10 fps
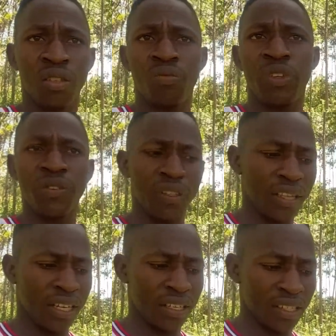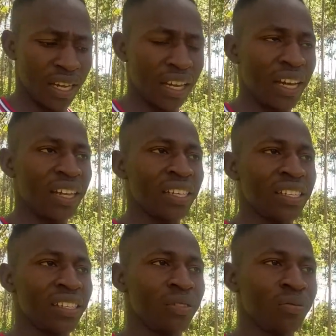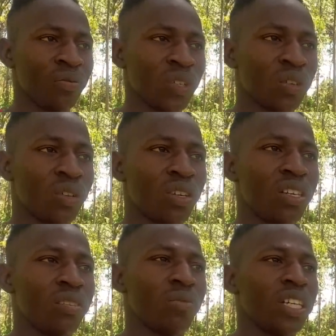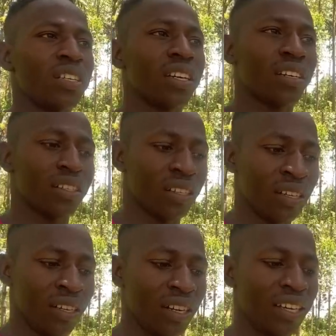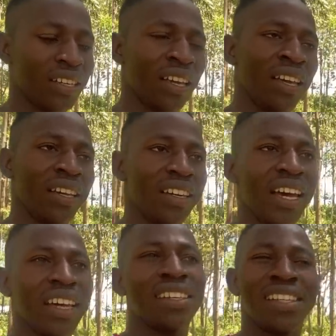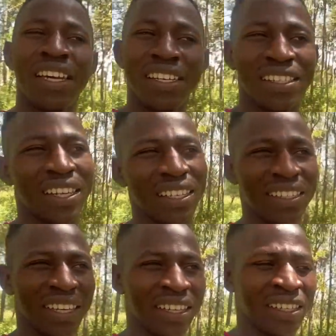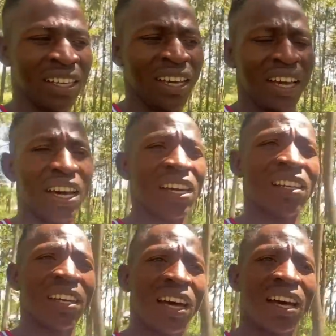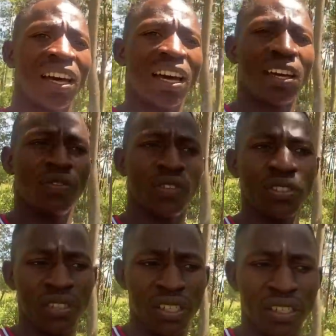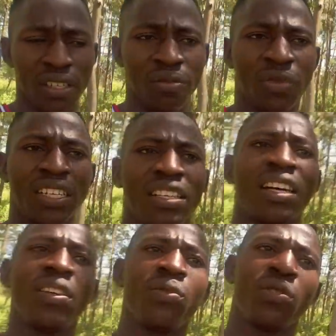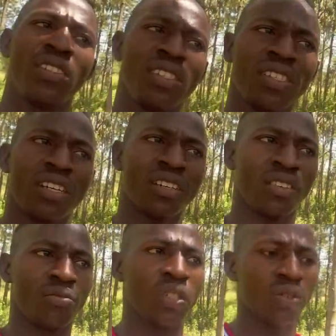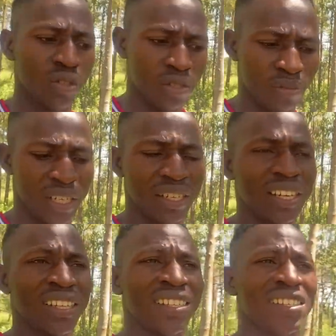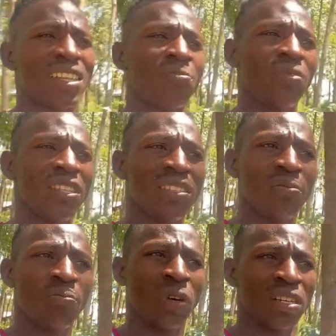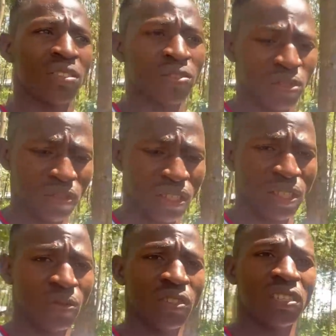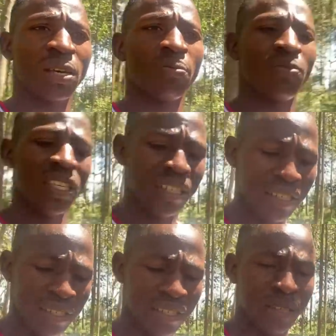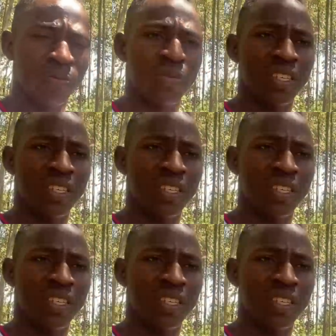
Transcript: before that I had him calling my dad, like, dad, and unfortunately my dad wasn't around because my dad, he's a busy person. He was a busy